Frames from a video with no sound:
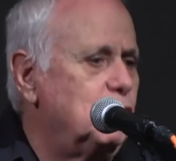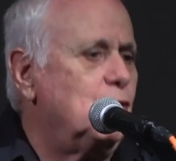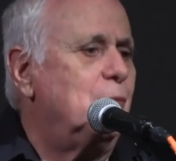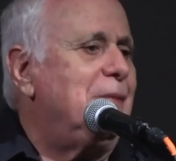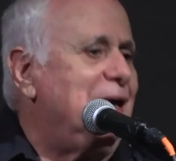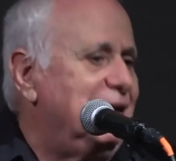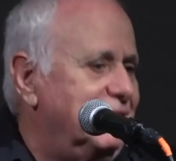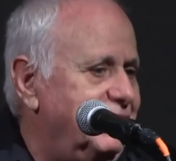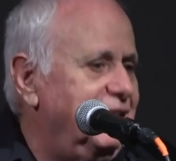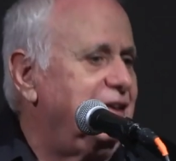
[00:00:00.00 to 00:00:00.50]
a
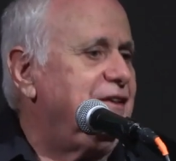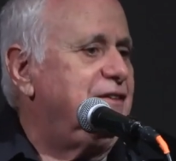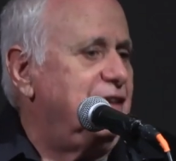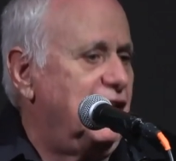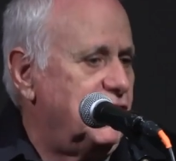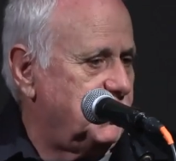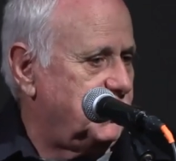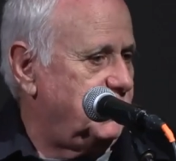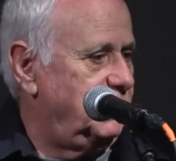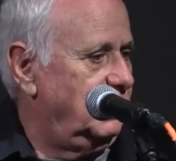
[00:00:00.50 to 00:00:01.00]
romantic
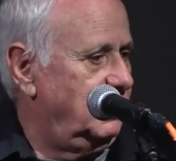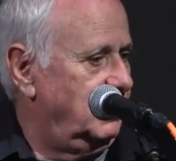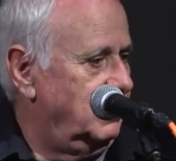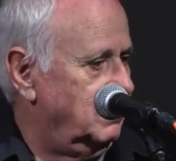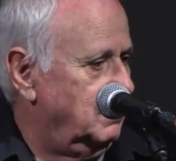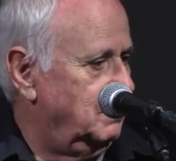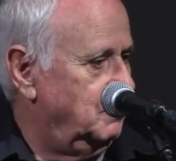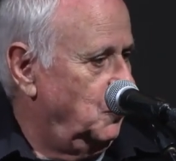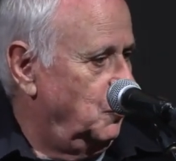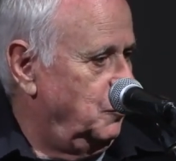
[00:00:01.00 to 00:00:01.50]
national
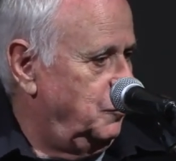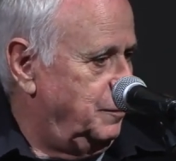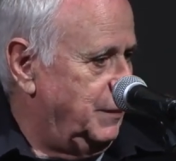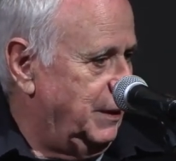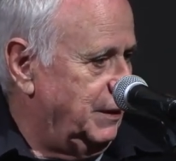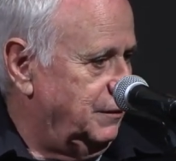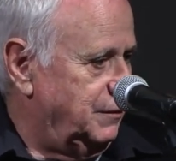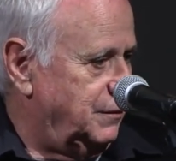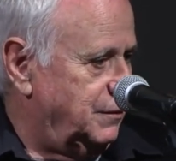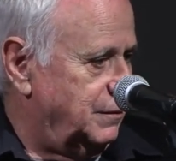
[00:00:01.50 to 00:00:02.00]

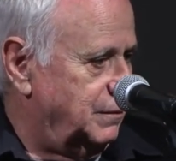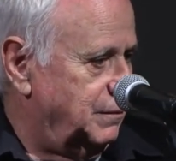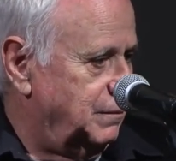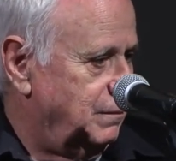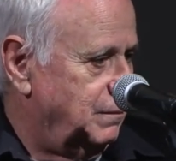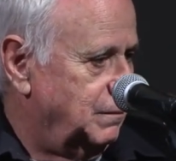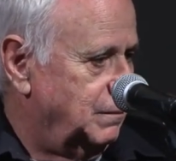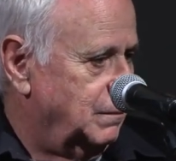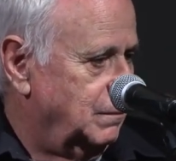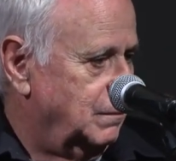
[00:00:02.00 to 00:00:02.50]
movement.
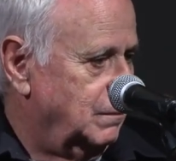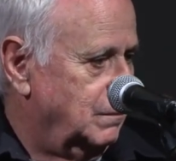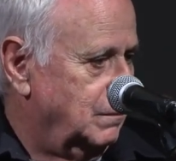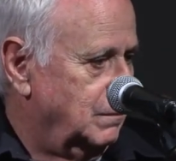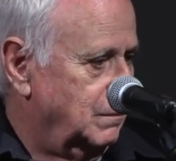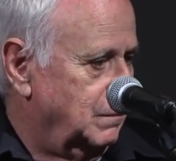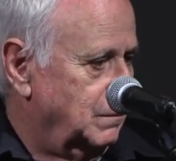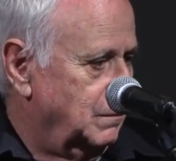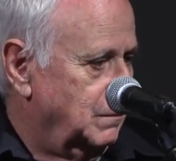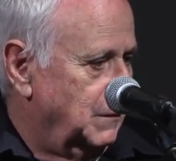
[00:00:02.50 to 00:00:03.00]

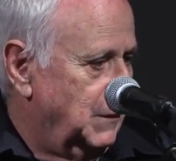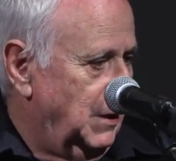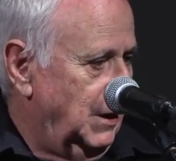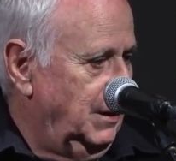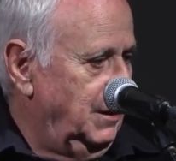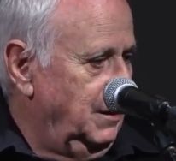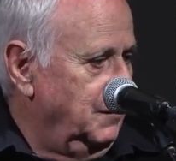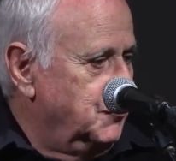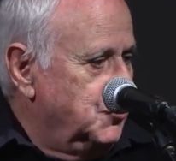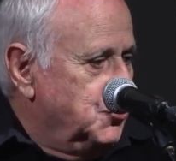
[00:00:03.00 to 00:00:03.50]

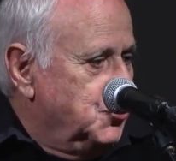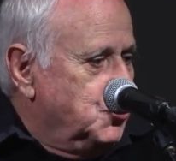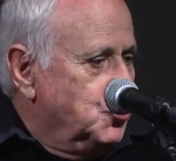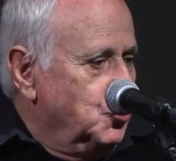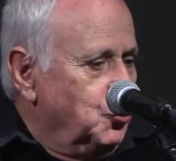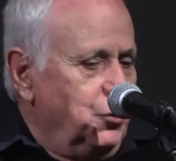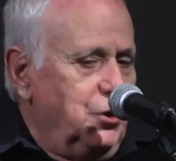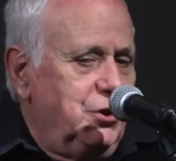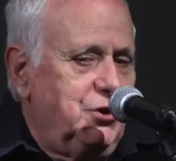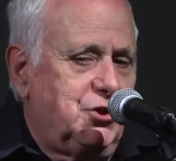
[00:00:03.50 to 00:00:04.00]
And if
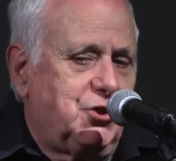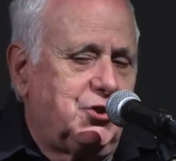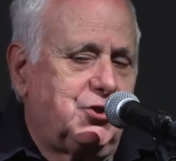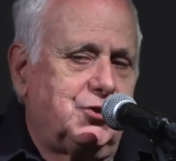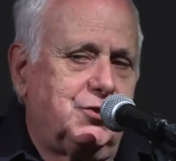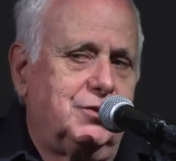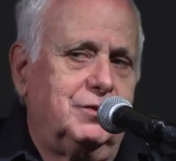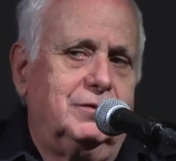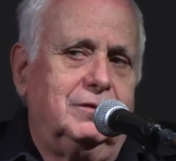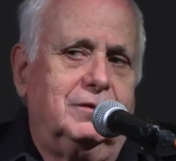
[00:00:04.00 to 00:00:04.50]

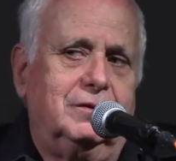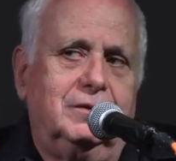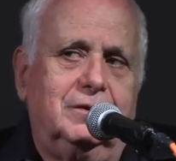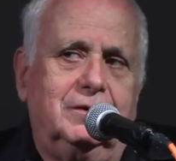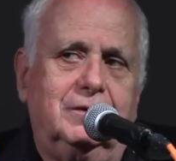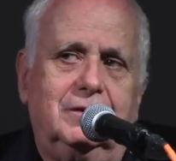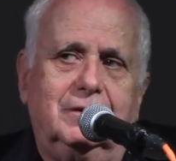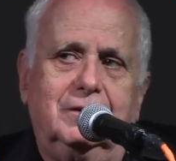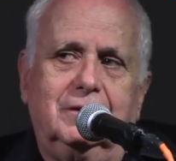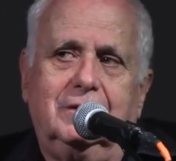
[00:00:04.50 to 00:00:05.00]
Jewish
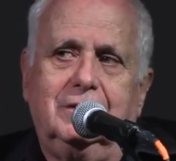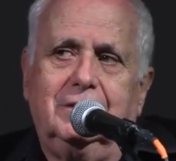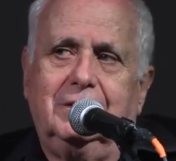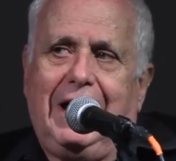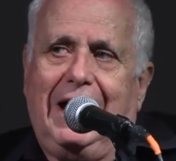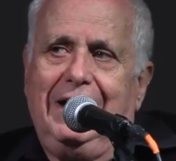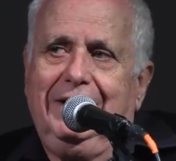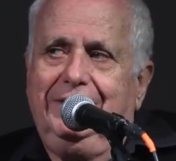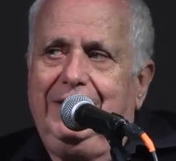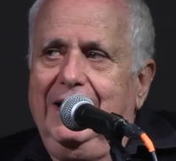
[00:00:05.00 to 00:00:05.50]

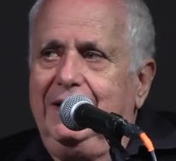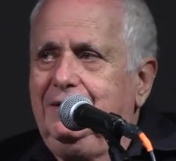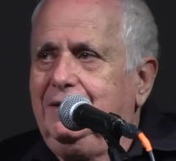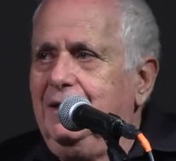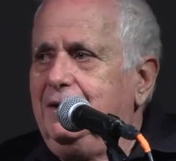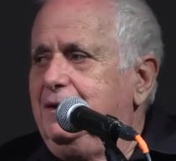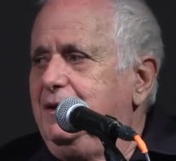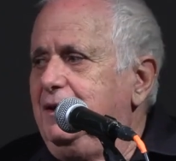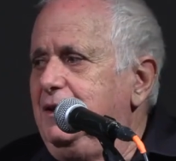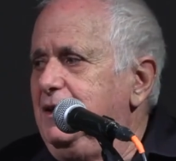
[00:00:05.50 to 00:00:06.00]

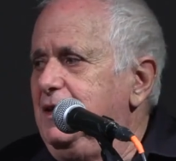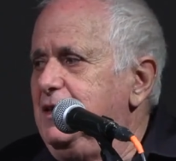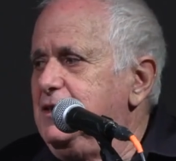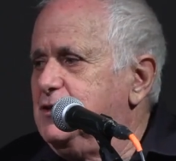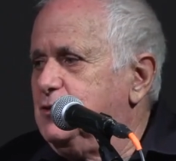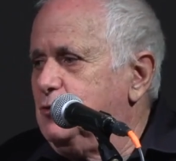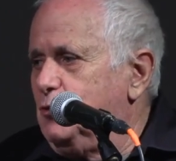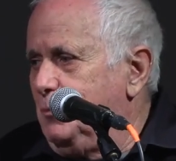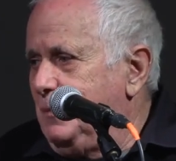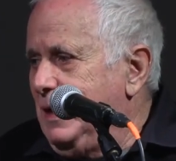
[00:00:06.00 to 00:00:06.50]
identity
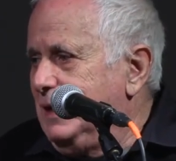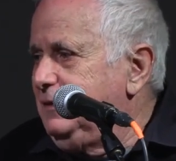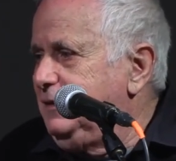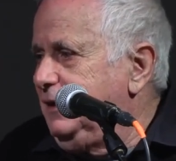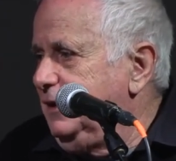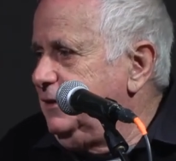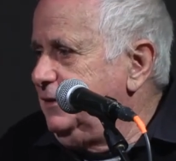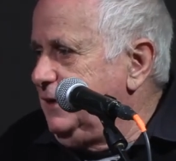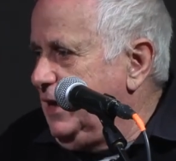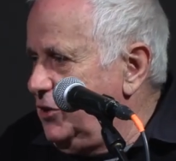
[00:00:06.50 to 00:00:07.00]
is
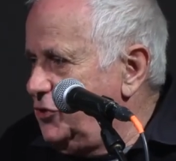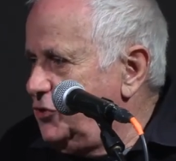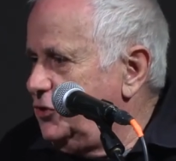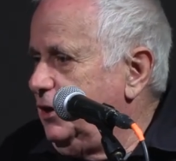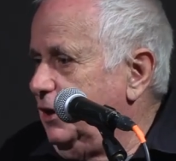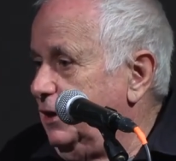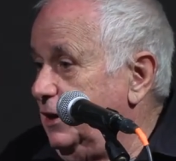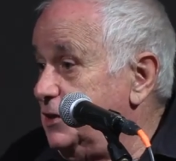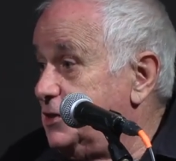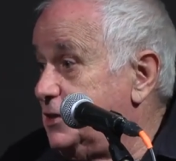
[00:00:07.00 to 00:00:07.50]
romantic
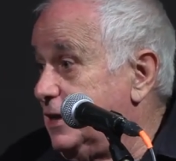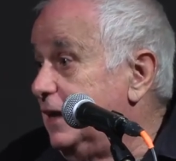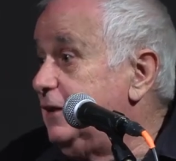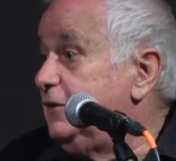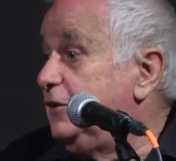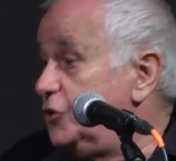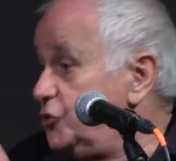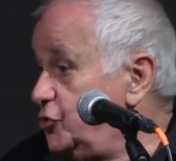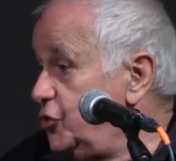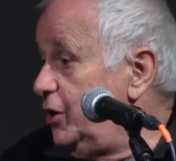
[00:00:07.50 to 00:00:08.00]
nationalist,
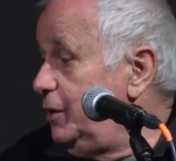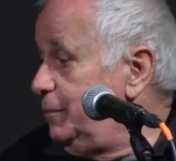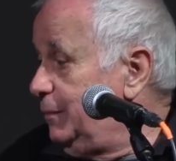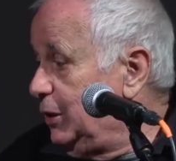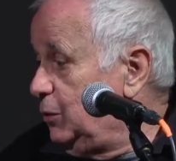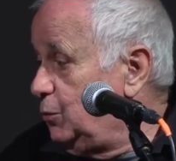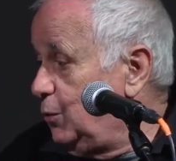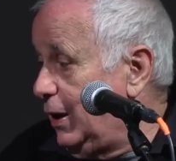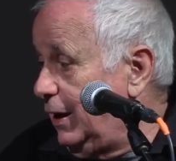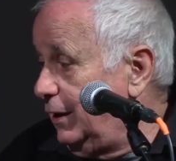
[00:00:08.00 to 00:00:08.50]
like the
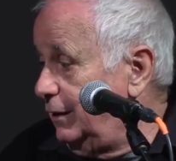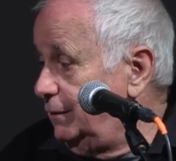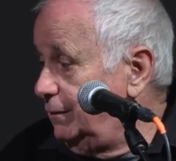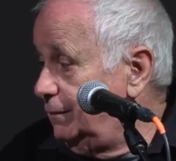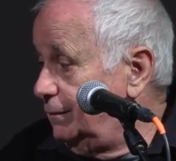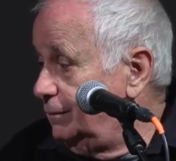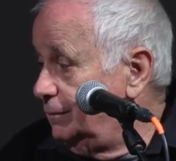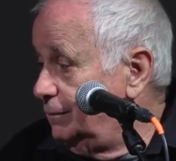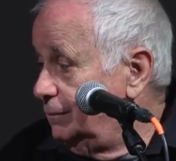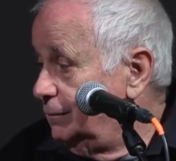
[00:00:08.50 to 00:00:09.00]
German one,
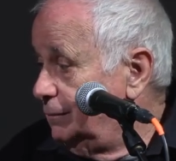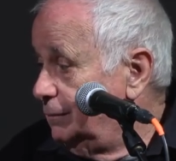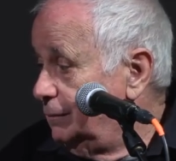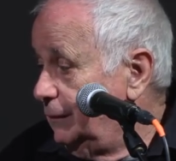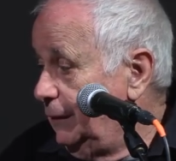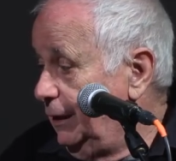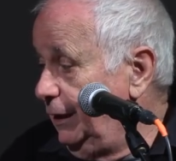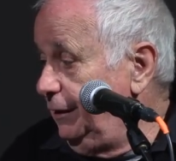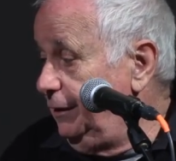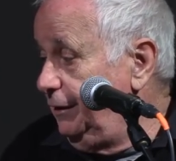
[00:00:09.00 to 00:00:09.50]

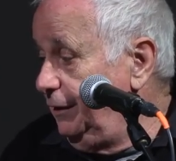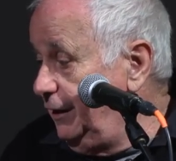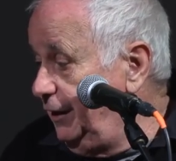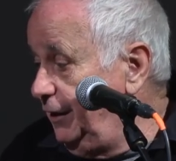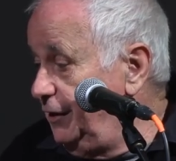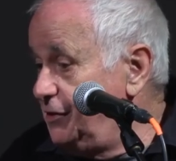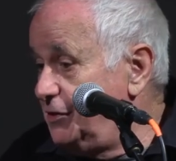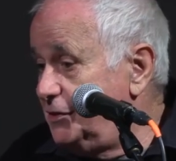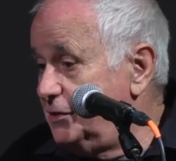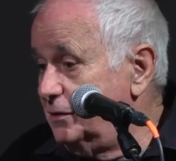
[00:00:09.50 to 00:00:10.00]
it
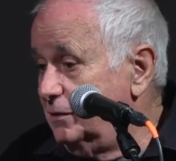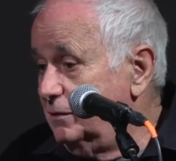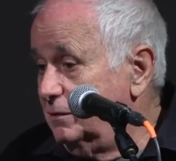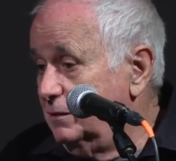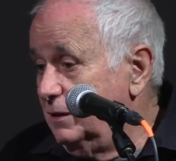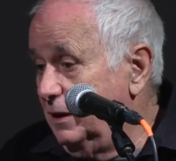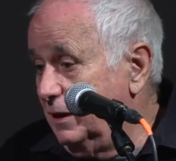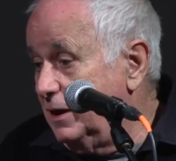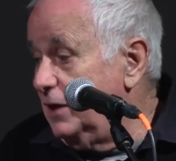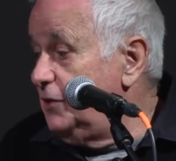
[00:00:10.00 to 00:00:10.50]
needs
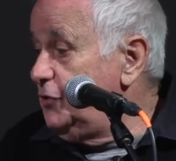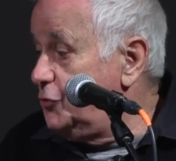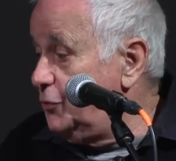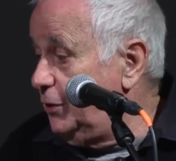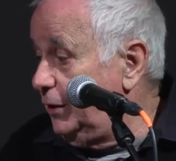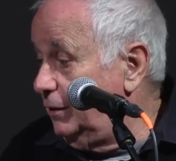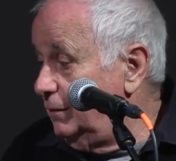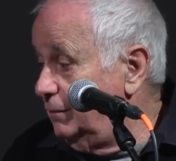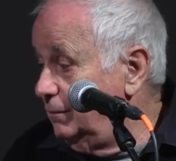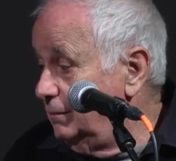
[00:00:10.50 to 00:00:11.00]
a
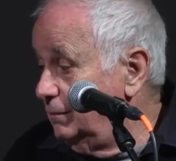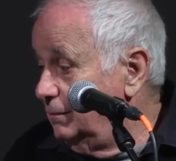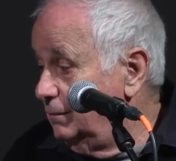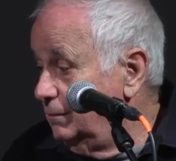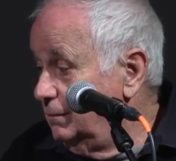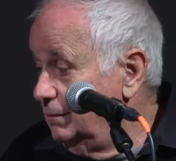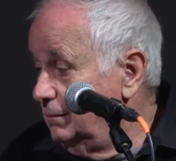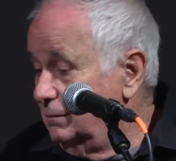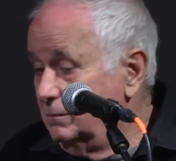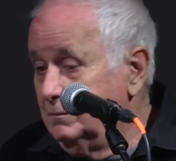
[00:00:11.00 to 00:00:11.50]
country.
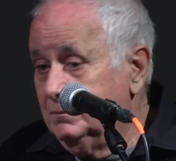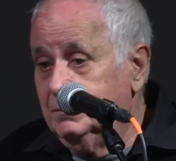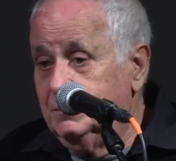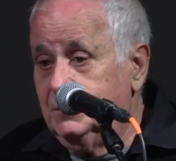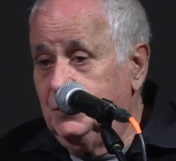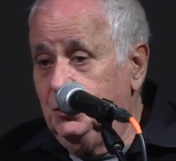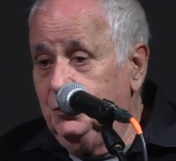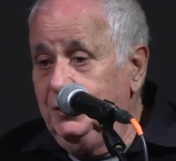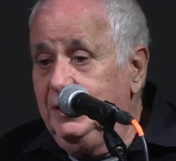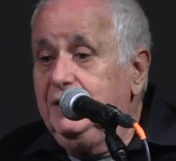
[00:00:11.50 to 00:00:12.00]

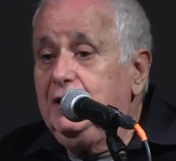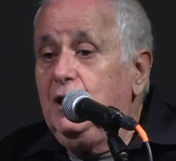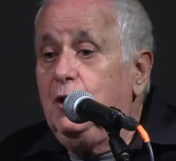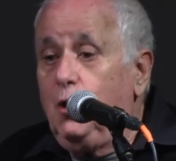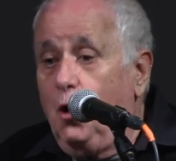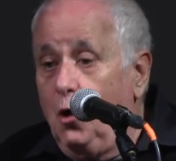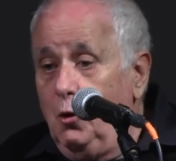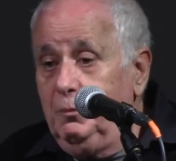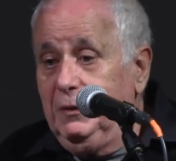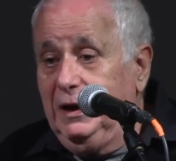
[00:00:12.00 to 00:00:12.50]
You need
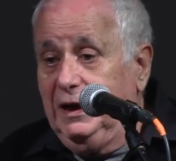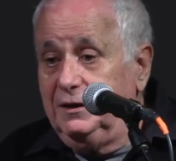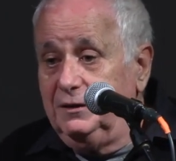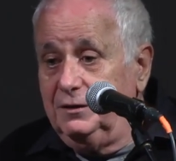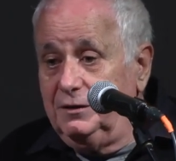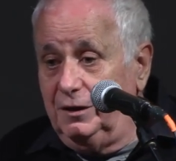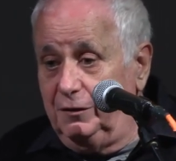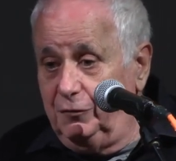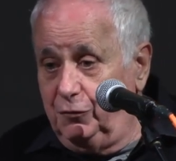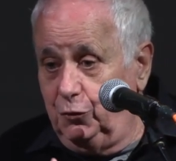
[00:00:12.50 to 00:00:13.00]
a
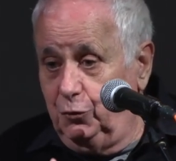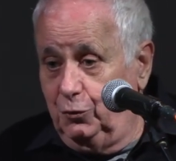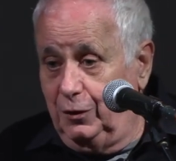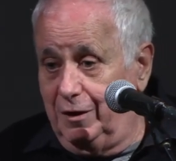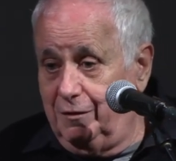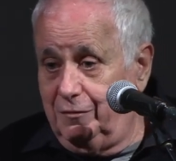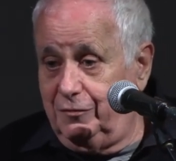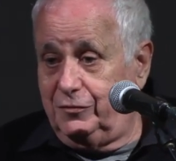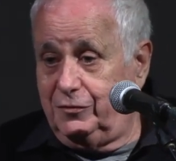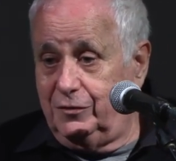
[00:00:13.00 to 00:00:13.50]
homeland if you
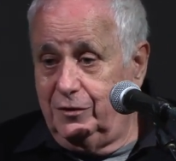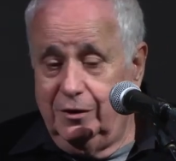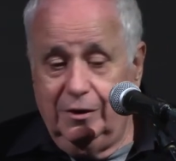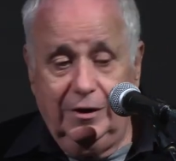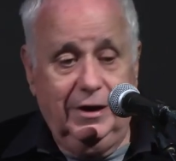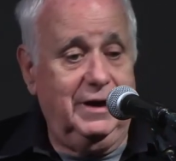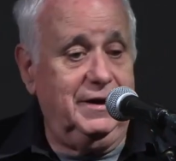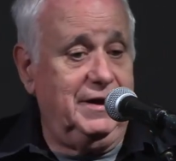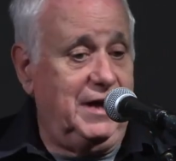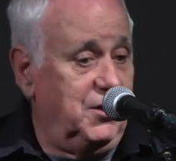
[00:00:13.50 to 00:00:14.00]
have
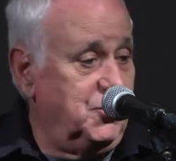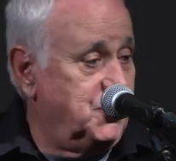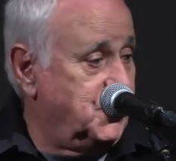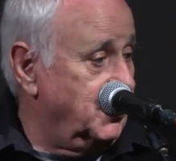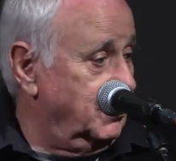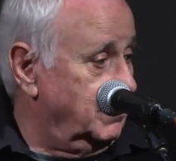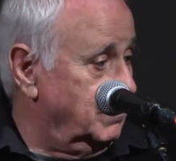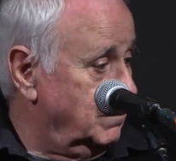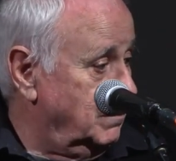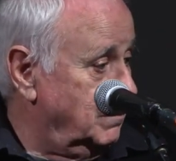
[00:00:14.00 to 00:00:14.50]
a
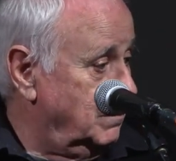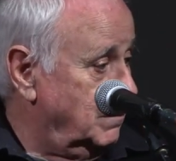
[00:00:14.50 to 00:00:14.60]
nation.